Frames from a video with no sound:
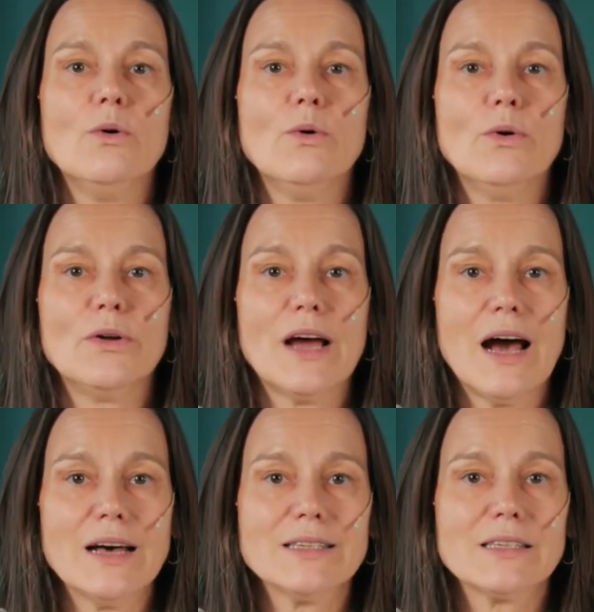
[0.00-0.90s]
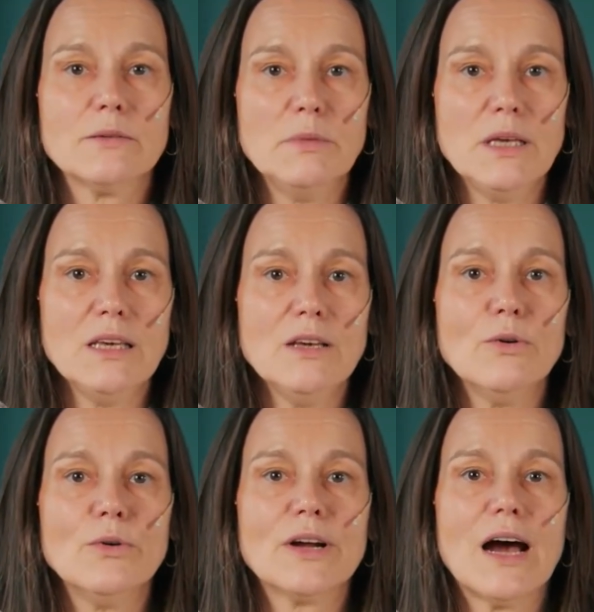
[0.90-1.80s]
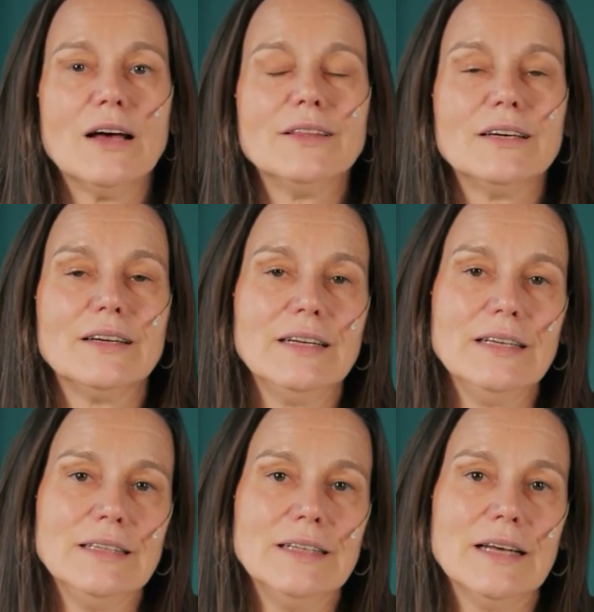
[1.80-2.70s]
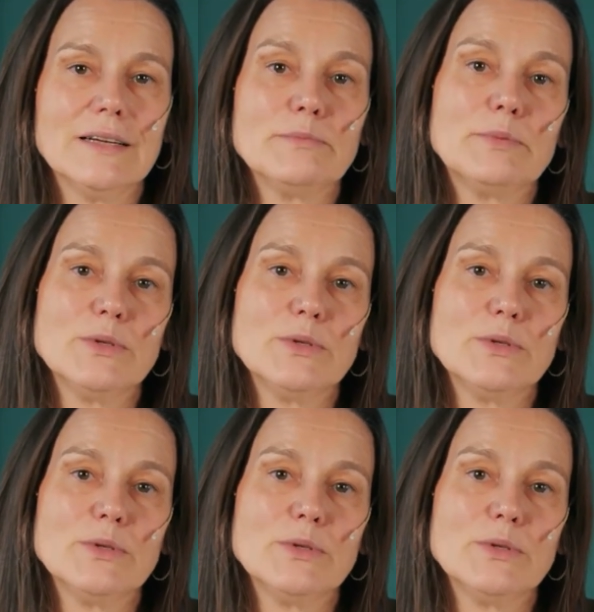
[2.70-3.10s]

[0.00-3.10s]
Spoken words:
or ask me or other leader